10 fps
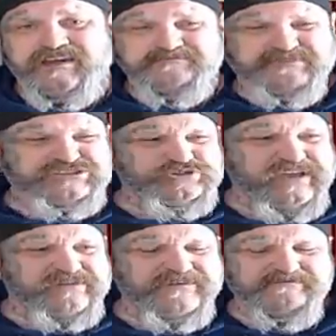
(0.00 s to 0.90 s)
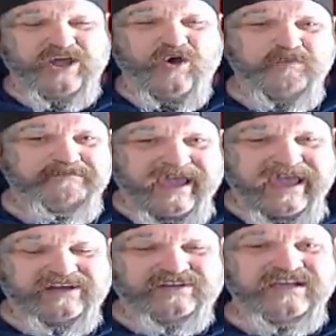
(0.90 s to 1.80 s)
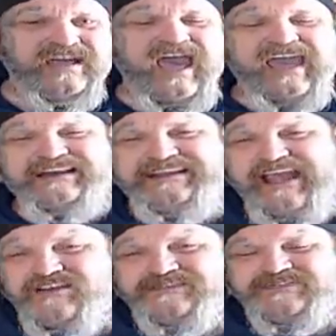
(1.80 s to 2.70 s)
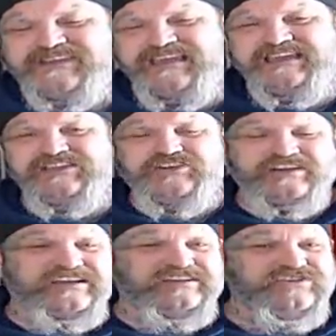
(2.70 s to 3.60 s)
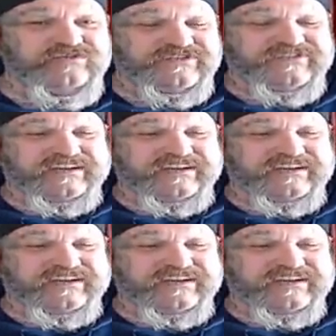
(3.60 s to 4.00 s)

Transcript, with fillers: But you give him no bail and guarantee you're going to use the